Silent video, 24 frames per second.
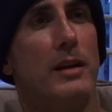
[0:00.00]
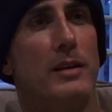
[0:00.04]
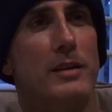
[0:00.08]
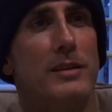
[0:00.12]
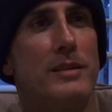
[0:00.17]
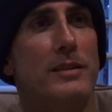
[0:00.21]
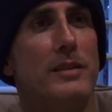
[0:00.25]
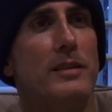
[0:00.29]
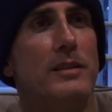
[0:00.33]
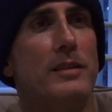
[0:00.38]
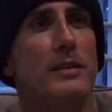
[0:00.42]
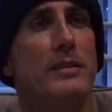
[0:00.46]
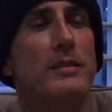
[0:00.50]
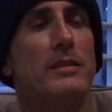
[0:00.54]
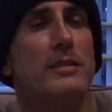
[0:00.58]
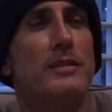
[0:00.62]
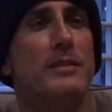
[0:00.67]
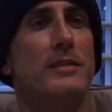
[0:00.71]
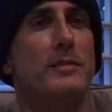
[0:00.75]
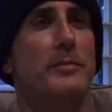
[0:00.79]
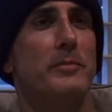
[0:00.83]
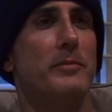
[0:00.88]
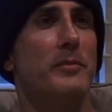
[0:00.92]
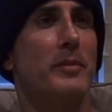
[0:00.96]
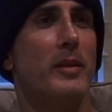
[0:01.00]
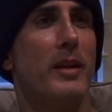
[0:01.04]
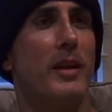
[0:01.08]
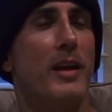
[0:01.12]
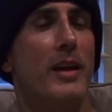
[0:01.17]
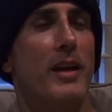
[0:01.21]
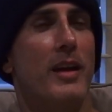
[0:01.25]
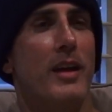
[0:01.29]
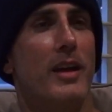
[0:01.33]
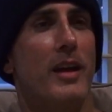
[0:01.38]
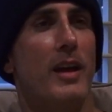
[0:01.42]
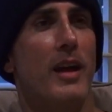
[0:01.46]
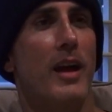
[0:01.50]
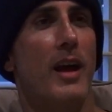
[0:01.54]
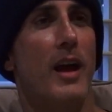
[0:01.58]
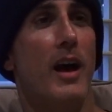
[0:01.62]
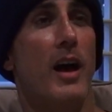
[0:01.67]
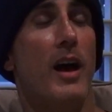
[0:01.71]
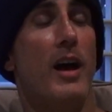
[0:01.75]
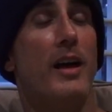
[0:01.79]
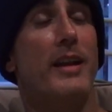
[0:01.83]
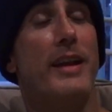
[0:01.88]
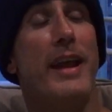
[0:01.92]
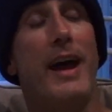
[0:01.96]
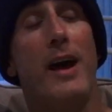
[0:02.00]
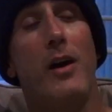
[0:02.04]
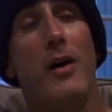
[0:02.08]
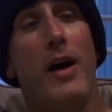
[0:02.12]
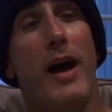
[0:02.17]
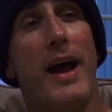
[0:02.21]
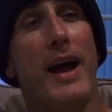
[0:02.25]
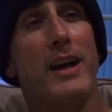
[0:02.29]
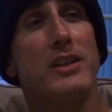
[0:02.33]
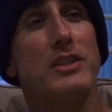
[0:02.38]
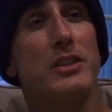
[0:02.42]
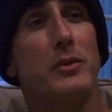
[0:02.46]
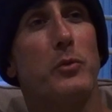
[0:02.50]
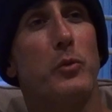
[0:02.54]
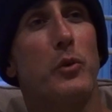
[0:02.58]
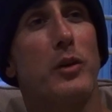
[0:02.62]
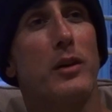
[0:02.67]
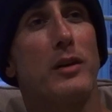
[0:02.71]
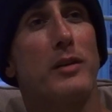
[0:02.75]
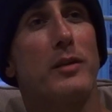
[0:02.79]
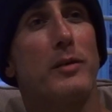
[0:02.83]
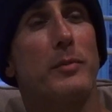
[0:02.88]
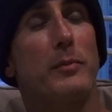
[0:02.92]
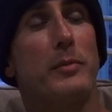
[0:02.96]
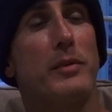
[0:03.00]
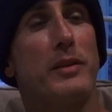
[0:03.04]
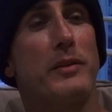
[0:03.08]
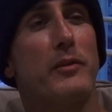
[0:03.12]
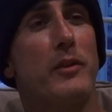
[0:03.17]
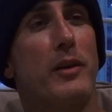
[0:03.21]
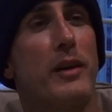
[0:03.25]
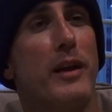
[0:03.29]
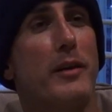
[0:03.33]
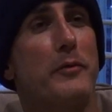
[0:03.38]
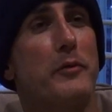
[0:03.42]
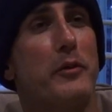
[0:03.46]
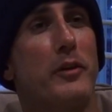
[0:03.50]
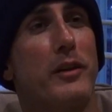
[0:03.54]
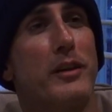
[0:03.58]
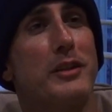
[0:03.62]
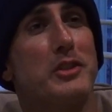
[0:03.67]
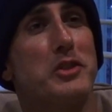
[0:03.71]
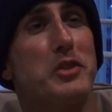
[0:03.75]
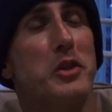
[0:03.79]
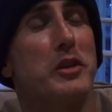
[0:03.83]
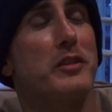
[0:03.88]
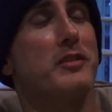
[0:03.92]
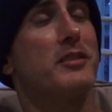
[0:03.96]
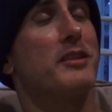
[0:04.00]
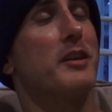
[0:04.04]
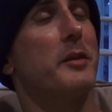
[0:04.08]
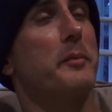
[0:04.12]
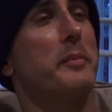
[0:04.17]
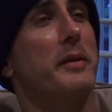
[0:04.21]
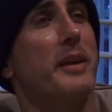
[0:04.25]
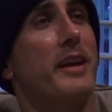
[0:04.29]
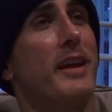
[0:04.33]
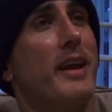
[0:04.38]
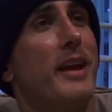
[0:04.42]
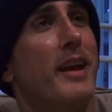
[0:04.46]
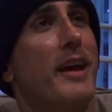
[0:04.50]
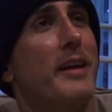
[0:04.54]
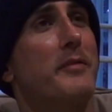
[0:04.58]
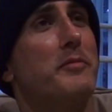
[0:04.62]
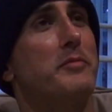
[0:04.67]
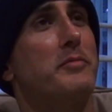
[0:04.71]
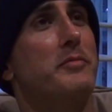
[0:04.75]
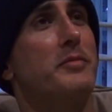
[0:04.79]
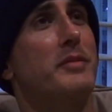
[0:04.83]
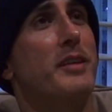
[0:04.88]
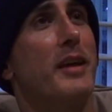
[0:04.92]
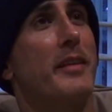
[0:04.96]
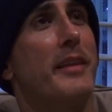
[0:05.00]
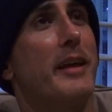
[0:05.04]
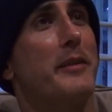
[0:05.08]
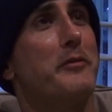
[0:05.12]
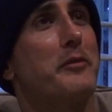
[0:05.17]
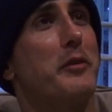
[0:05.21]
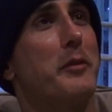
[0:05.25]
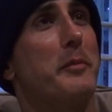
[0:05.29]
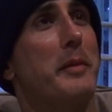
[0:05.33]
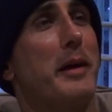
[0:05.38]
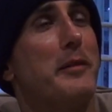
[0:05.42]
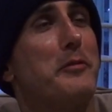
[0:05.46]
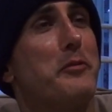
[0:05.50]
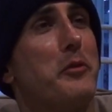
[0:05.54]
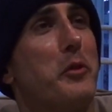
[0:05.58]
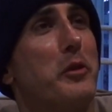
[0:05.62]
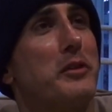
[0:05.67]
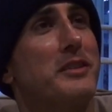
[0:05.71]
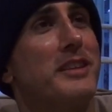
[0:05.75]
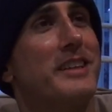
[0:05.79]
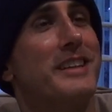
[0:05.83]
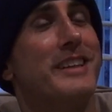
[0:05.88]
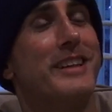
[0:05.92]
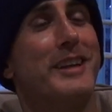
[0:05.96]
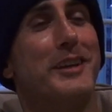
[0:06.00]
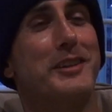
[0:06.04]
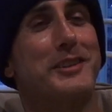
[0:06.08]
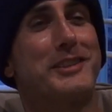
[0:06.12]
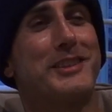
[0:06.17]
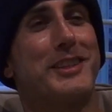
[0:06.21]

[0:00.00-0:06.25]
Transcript: Now I actually work, believe it or not, for an insurance company, and I've done that for about 14 years.